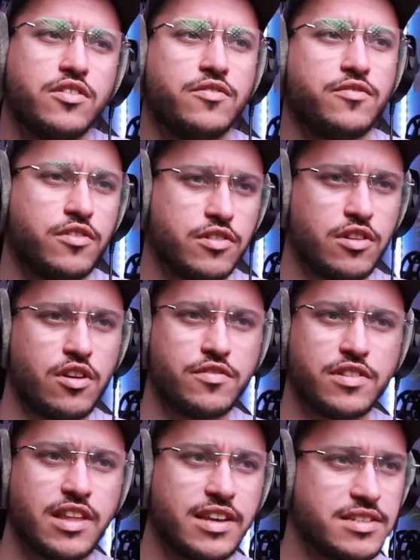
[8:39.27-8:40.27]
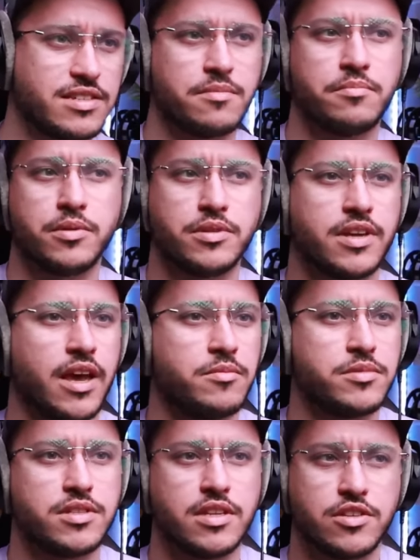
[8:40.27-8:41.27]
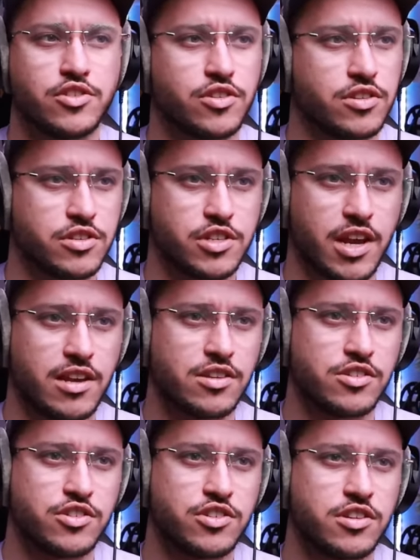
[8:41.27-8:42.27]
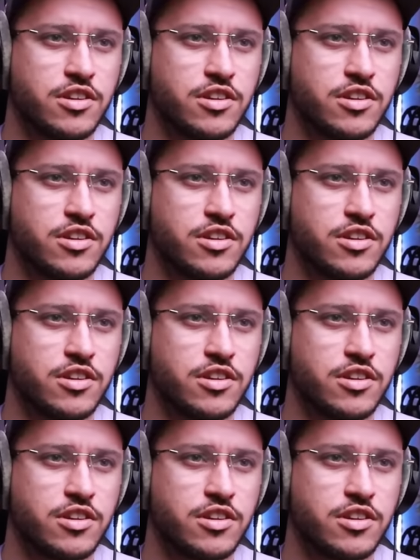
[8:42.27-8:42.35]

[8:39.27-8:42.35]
for a lot of the like simple types, this shouldn't change